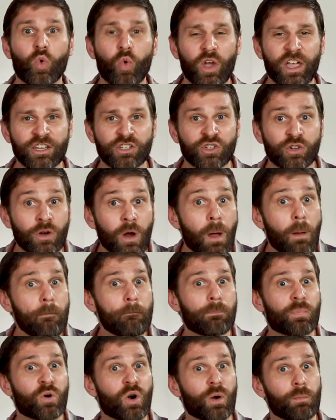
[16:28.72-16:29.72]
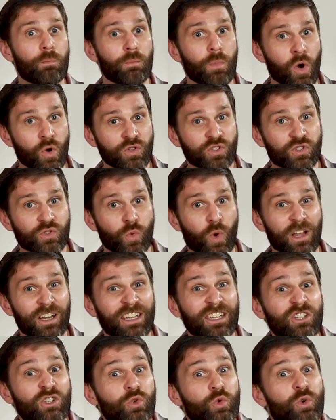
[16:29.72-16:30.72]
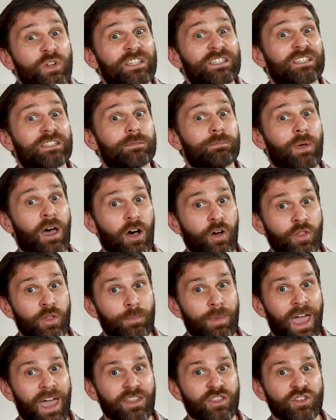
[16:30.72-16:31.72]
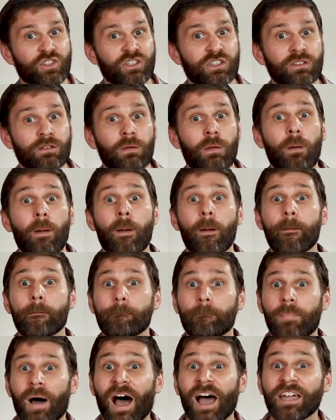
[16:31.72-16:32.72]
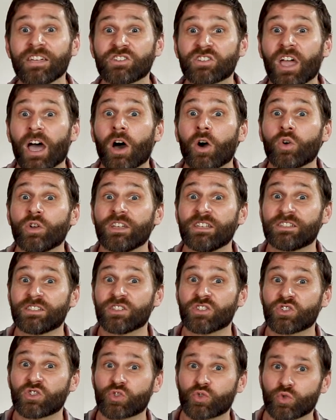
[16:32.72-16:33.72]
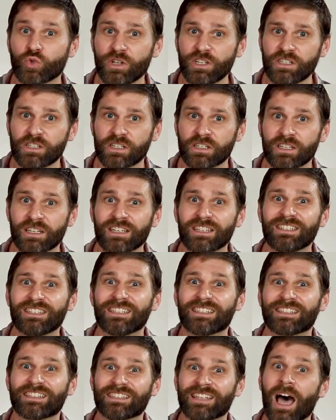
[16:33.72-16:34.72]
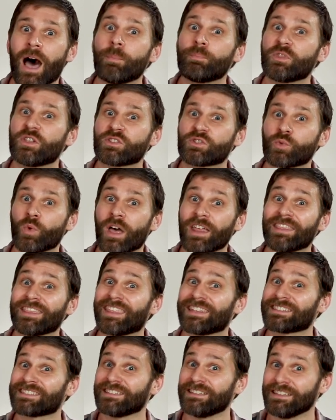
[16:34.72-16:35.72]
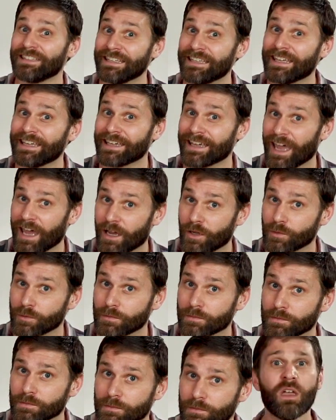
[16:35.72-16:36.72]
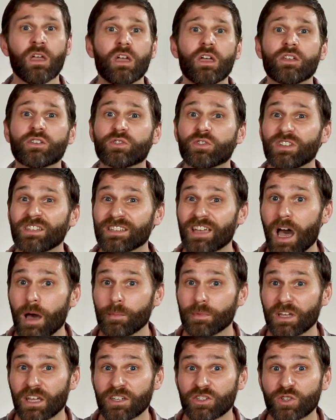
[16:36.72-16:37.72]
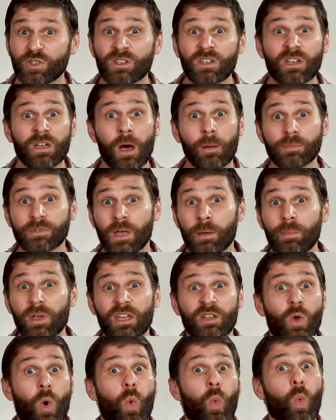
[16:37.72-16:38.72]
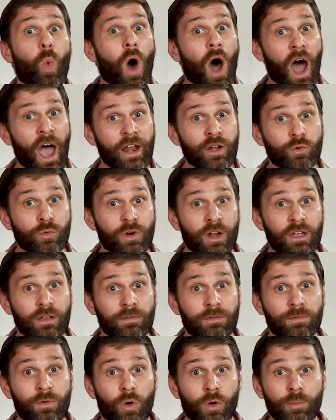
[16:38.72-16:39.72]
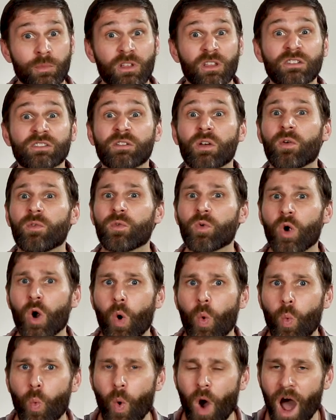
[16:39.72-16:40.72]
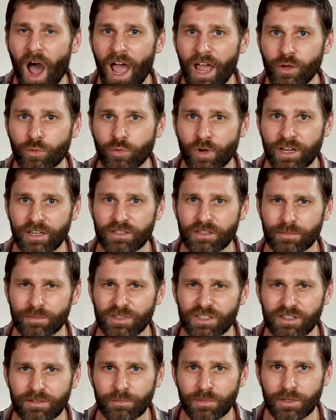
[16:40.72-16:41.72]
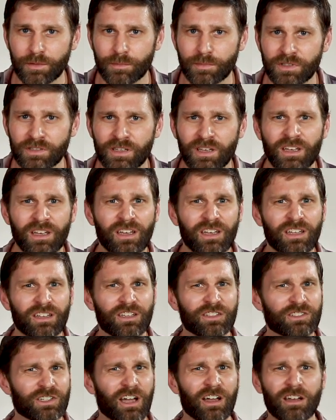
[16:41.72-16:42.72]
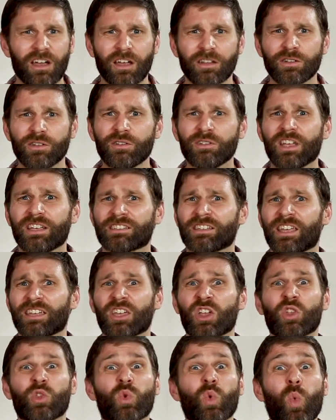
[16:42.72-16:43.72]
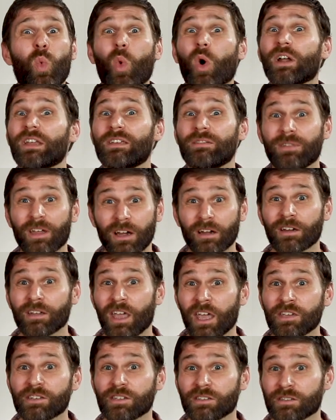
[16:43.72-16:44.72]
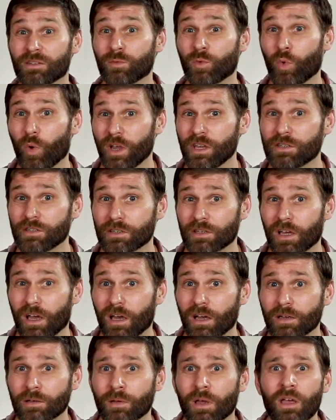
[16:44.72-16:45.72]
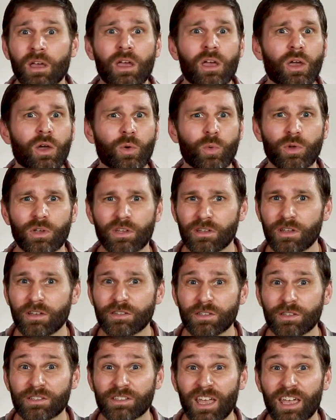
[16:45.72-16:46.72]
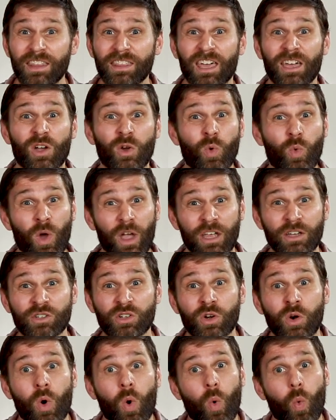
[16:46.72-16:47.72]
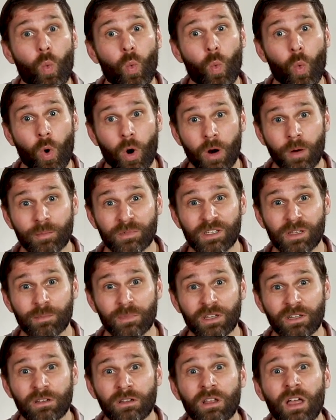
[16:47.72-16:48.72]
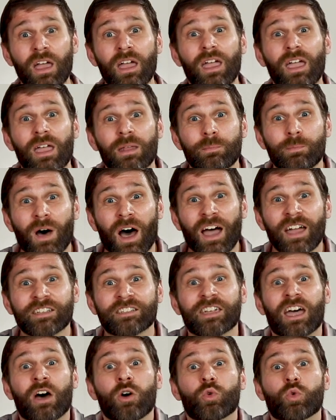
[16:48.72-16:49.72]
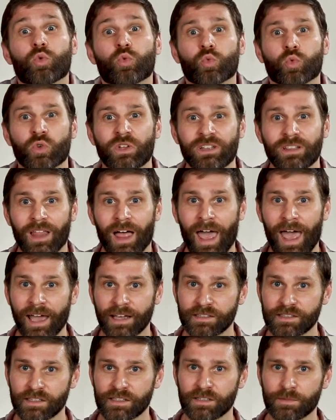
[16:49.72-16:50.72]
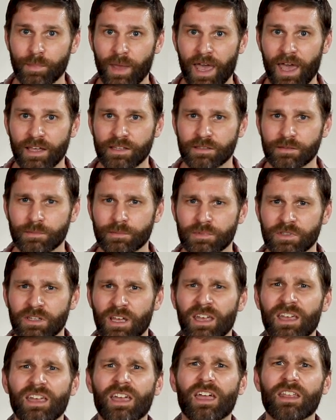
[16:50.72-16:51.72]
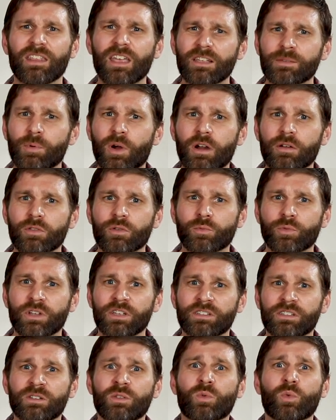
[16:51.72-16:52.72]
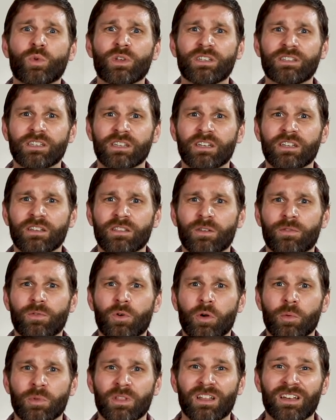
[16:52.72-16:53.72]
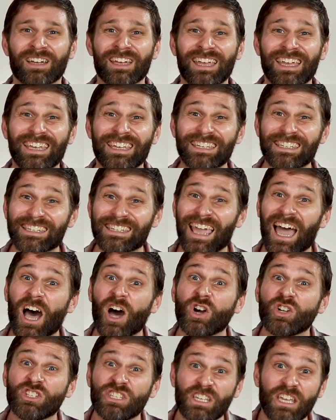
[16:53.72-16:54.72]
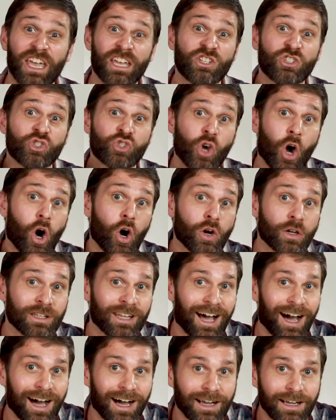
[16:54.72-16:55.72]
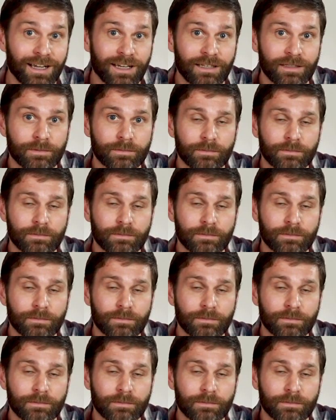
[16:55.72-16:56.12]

Guizhi promotes sweating to expel the pathogen. Bai Shao is astringent to stop the sweat that's leaking out. So this combination comes up in a wide array of formulas for a wide range of symptoms. The Shanghan Lun has like 20 variations of Guizhi Tong. We can also say that Guizhi warms the middle and Baishao relaxes spasms. And that's part of the reason we see it in the formula Xiao Jian Zhong Tang.